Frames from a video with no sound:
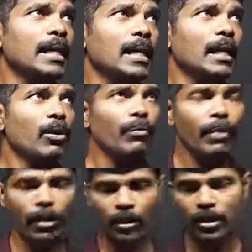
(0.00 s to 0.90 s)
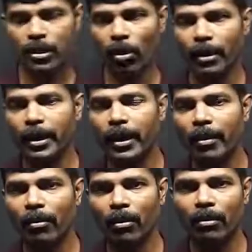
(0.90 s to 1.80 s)
Now we are talking
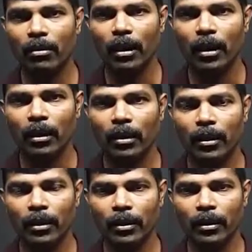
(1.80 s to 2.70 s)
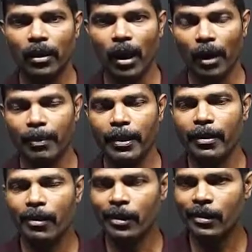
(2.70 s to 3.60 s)
about the
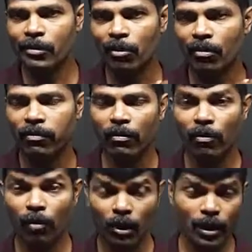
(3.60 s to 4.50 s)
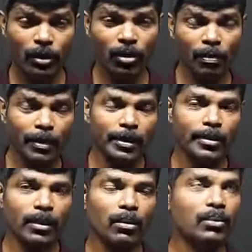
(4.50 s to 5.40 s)
appearance of water droplets
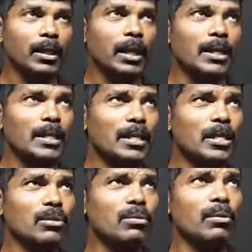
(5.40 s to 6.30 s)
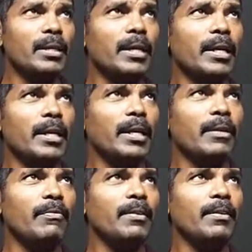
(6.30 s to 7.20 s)
around the container. So here
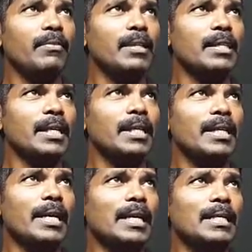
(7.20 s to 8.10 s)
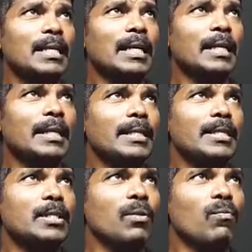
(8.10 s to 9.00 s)
liquid, we take it as it
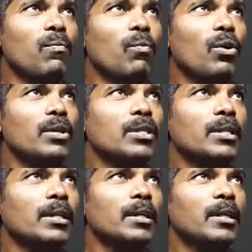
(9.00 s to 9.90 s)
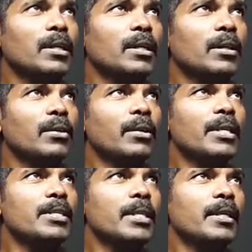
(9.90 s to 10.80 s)
is a water. Got
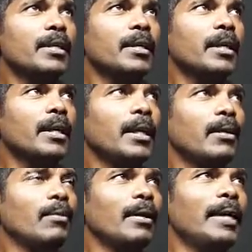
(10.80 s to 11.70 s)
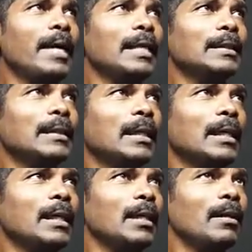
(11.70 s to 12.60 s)
it, children? Now gas,
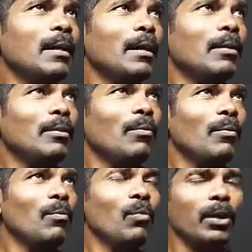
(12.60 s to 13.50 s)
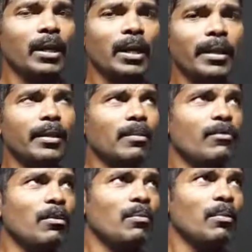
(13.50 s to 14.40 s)
here water in the
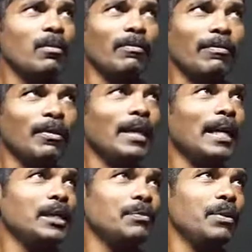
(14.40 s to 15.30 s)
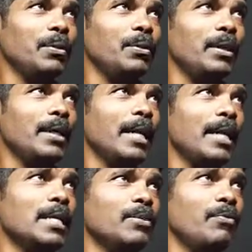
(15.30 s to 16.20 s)
form of gas, we call it
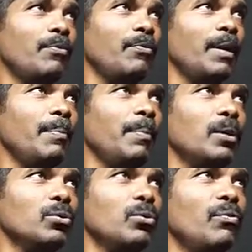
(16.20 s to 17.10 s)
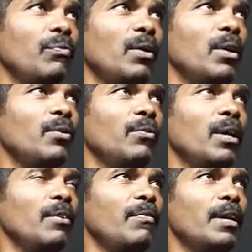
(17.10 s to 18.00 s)
as vapor. So we
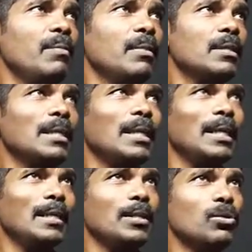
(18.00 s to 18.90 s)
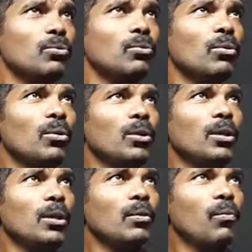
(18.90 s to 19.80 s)
are very much linked to
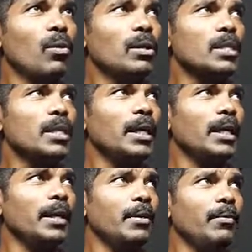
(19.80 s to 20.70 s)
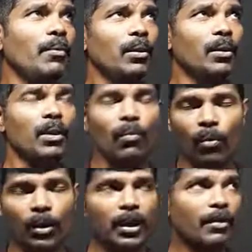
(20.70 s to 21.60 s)
water and the
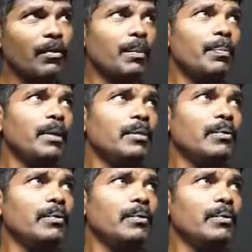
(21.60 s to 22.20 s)
water vapor.